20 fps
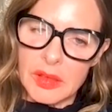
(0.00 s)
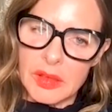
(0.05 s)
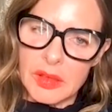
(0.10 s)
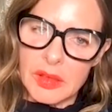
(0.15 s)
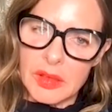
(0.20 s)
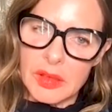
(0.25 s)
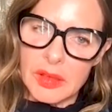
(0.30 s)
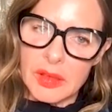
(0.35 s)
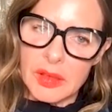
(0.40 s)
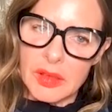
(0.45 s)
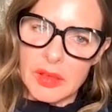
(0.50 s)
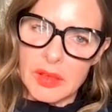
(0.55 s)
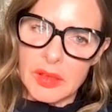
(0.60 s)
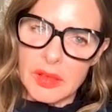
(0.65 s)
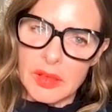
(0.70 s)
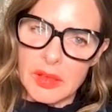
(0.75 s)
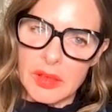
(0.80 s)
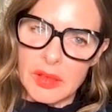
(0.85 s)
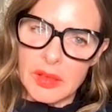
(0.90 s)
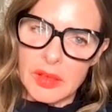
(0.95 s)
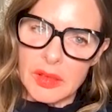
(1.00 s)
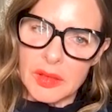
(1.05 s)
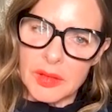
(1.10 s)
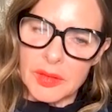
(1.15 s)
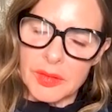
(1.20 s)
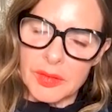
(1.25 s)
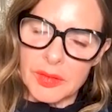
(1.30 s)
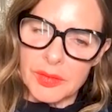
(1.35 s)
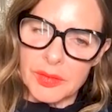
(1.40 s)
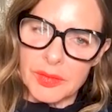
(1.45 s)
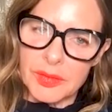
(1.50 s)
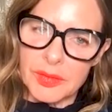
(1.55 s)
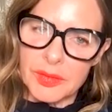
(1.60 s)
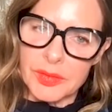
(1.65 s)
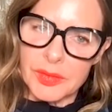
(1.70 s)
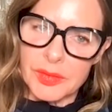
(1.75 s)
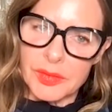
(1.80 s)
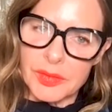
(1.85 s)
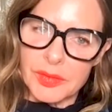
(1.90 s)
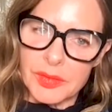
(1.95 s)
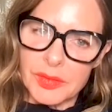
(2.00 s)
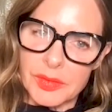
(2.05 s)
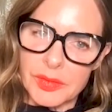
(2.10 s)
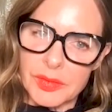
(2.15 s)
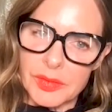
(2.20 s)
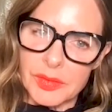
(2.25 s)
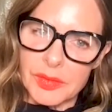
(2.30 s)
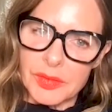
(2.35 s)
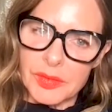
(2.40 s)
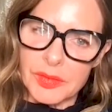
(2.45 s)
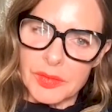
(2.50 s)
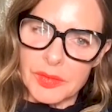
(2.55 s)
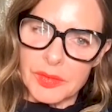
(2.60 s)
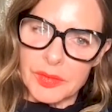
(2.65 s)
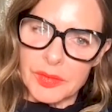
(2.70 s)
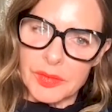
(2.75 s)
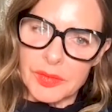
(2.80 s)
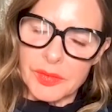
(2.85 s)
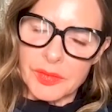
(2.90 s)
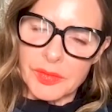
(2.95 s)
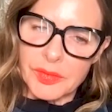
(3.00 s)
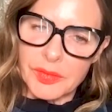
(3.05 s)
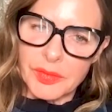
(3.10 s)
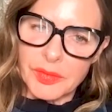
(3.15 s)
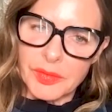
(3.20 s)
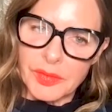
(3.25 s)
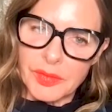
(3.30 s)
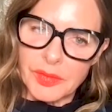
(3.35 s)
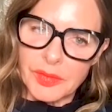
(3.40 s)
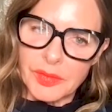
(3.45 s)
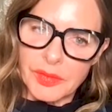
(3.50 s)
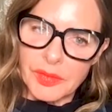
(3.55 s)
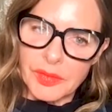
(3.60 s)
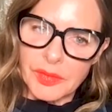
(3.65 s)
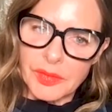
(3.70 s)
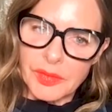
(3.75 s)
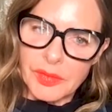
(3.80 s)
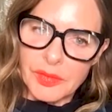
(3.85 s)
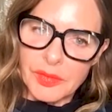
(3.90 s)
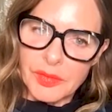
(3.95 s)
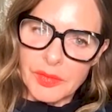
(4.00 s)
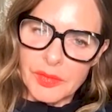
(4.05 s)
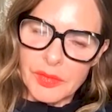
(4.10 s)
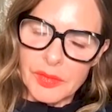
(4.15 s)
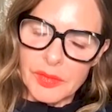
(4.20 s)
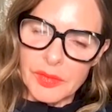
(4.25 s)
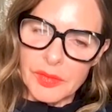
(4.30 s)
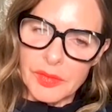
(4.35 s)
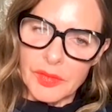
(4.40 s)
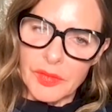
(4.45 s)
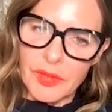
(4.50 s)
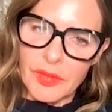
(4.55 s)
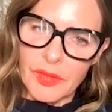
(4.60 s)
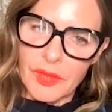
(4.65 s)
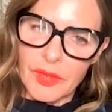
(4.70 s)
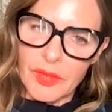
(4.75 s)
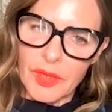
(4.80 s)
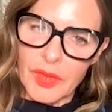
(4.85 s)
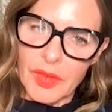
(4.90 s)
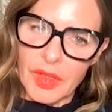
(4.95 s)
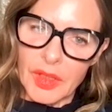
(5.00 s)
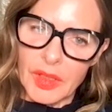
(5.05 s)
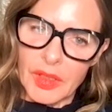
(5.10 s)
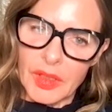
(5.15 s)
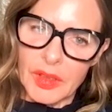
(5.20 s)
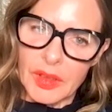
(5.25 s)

The person shown says nothing.